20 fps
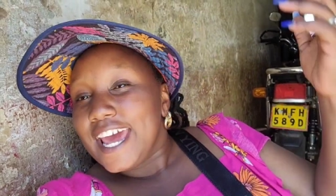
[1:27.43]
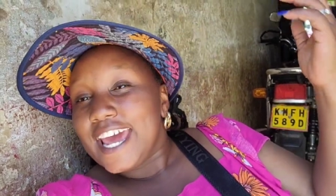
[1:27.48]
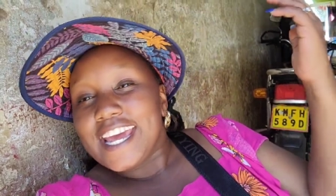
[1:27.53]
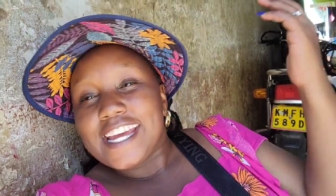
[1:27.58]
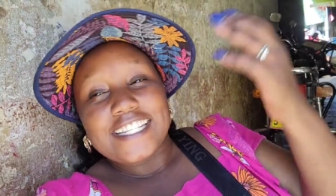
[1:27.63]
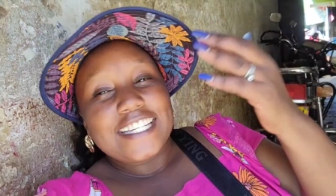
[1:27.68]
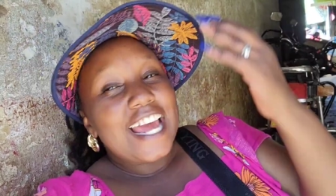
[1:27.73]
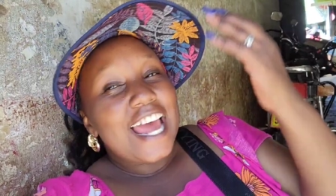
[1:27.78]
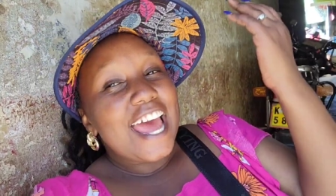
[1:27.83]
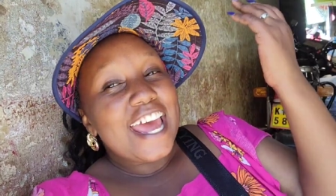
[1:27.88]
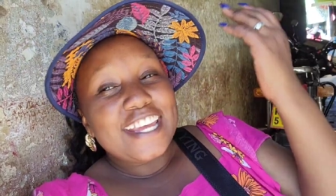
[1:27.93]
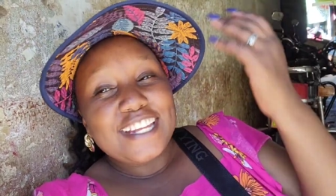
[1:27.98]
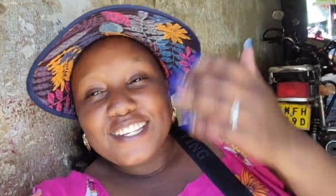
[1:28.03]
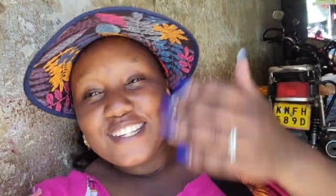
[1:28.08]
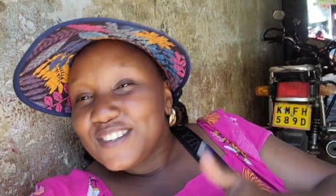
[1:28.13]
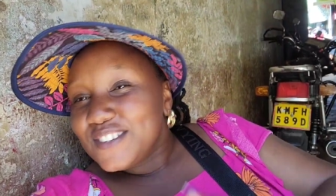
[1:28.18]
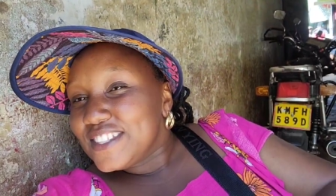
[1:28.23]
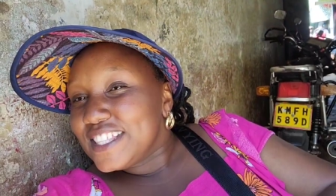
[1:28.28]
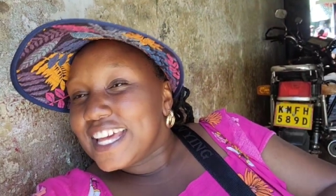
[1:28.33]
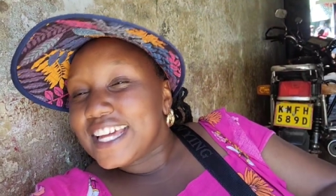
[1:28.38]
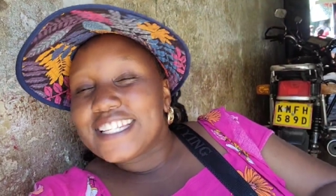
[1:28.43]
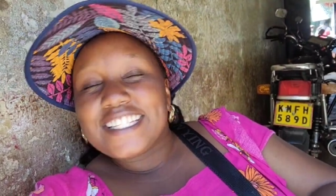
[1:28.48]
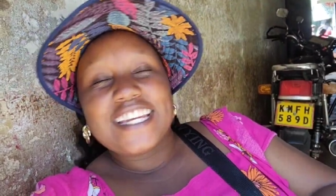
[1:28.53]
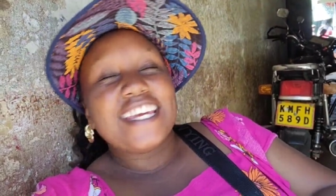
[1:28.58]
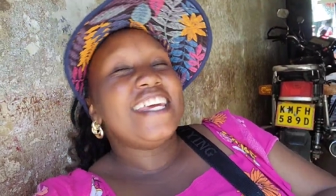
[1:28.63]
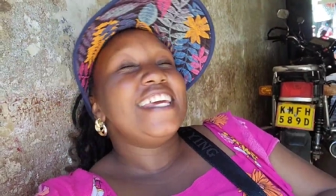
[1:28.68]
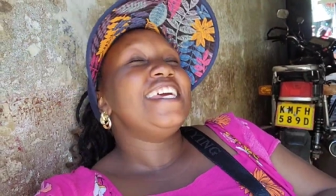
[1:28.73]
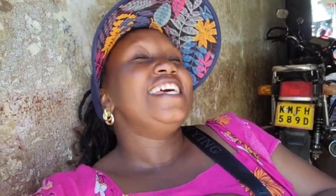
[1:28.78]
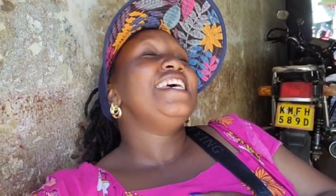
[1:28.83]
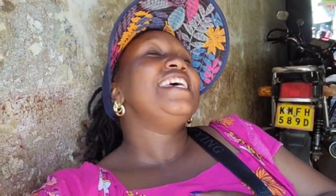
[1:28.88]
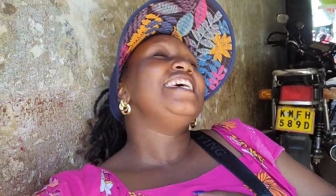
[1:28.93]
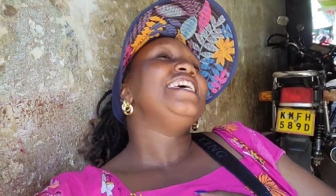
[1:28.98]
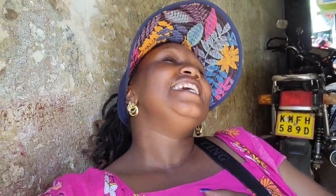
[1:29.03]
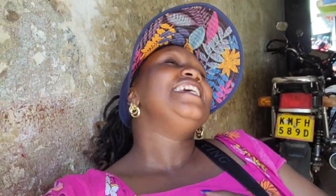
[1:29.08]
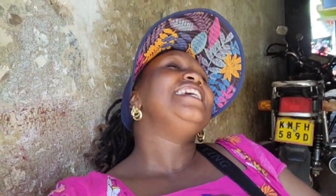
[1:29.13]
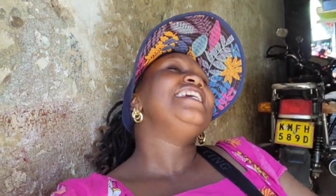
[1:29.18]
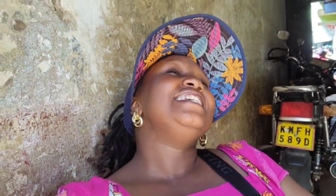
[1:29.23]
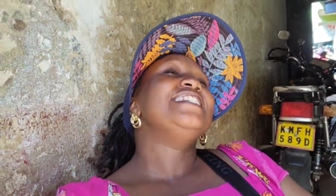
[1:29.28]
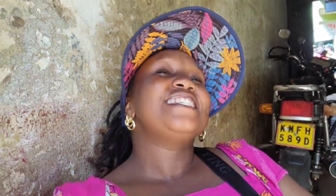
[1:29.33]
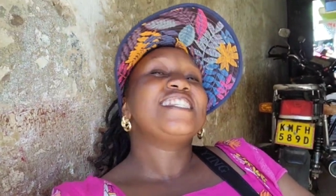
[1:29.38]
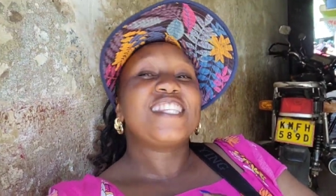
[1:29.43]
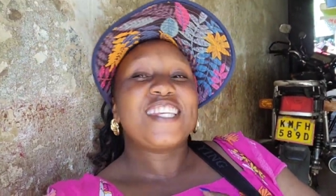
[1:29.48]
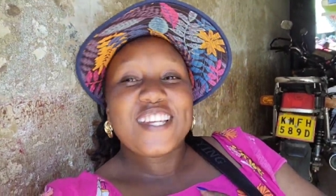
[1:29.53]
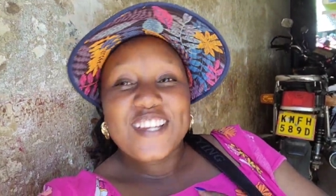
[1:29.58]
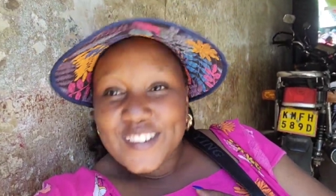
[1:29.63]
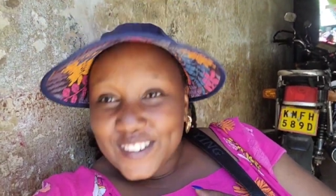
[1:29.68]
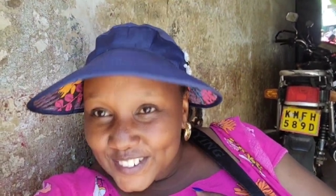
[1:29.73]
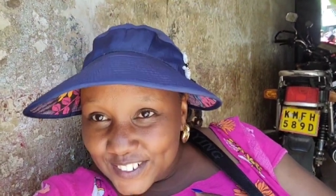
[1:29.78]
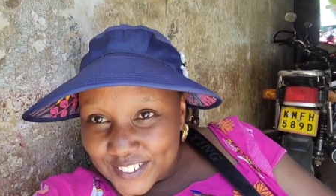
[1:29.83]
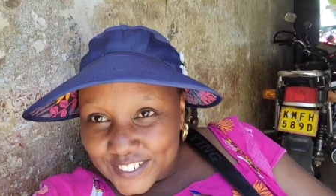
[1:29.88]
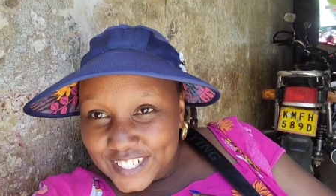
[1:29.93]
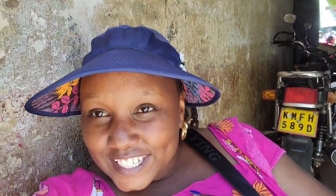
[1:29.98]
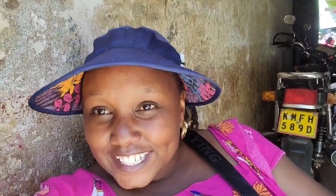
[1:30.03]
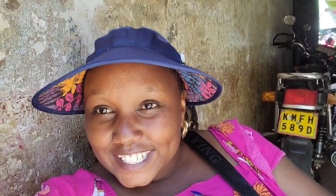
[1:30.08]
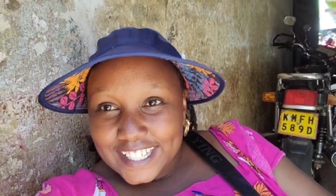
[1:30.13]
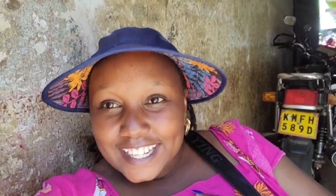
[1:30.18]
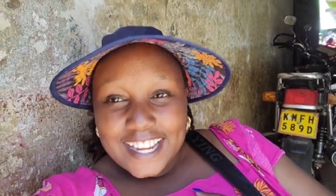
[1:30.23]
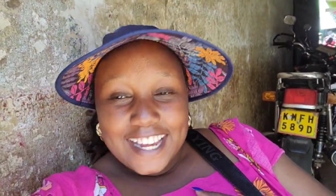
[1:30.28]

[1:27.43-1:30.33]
and I know that he is good